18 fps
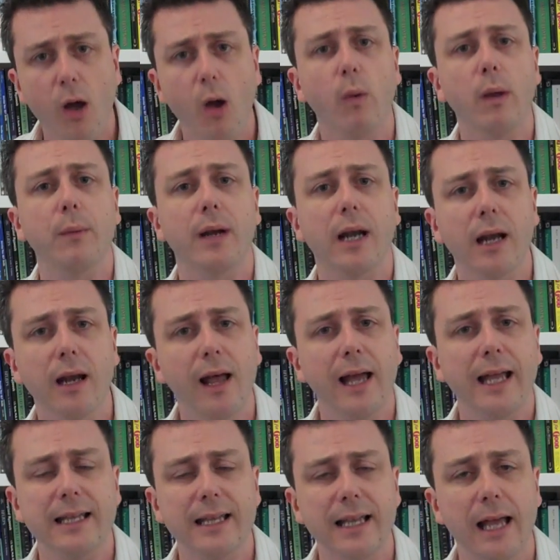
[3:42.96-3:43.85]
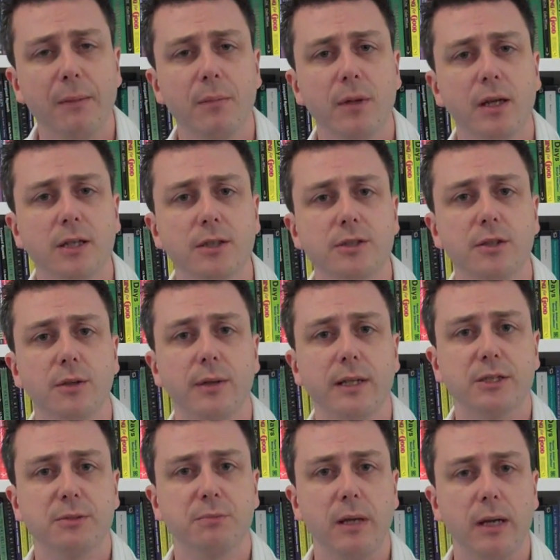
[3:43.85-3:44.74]
we would like them to
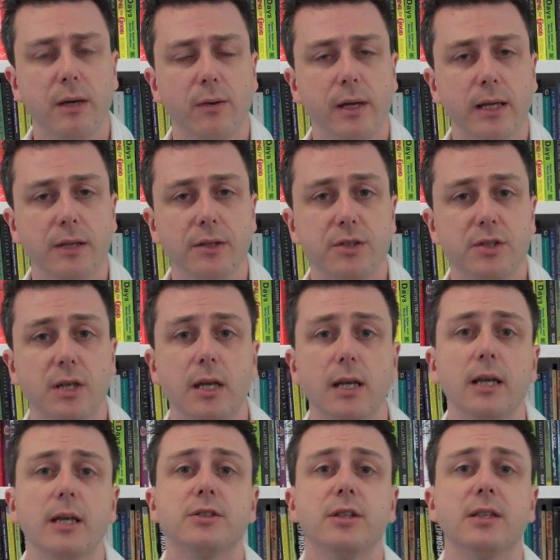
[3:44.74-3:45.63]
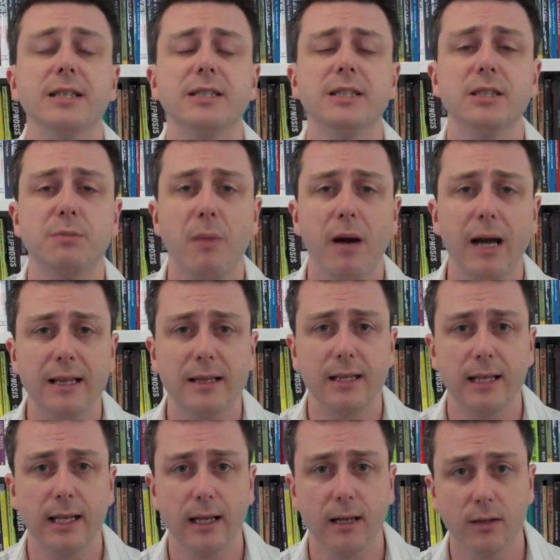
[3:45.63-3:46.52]
experience. So this is my
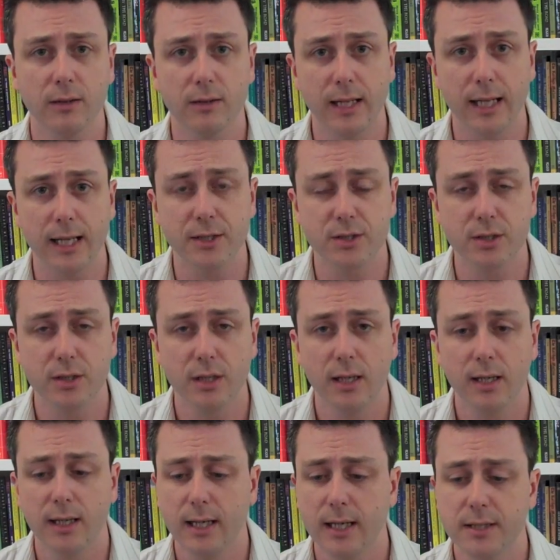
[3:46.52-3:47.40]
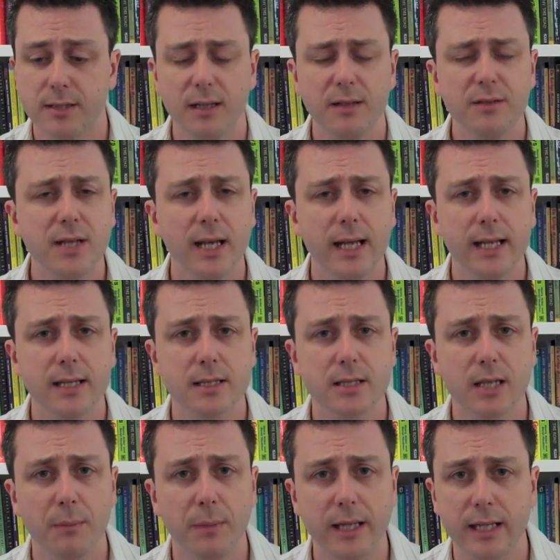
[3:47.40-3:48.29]
thinking on this. Instead of taking
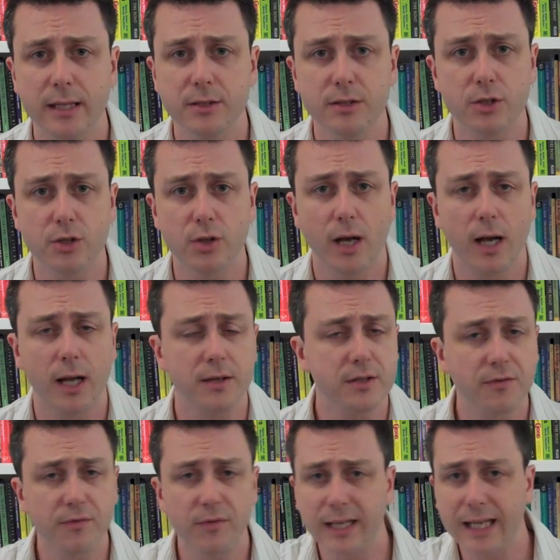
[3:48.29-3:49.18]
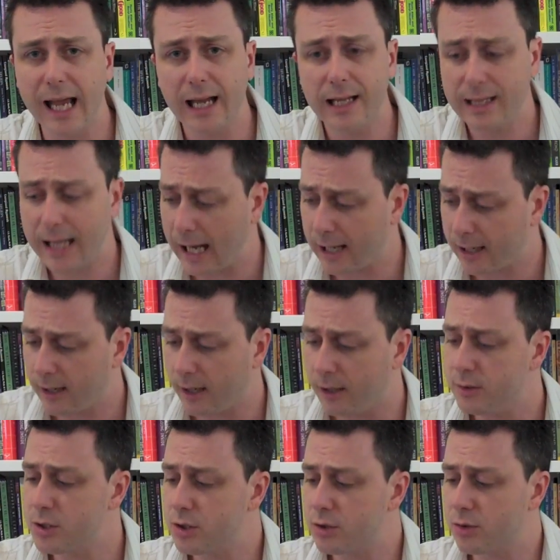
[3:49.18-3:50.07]
somebody into trance, forget that. Go
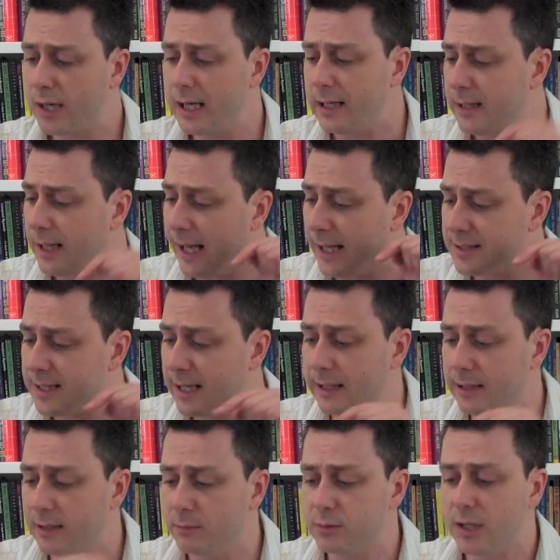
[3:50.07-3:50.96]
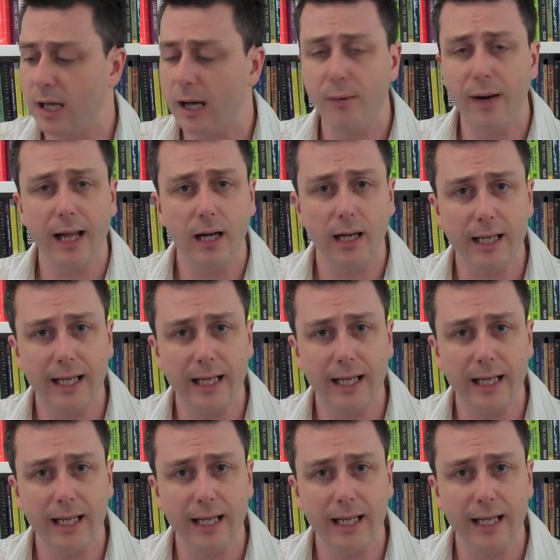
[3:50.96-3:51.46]
straight there. Take them directly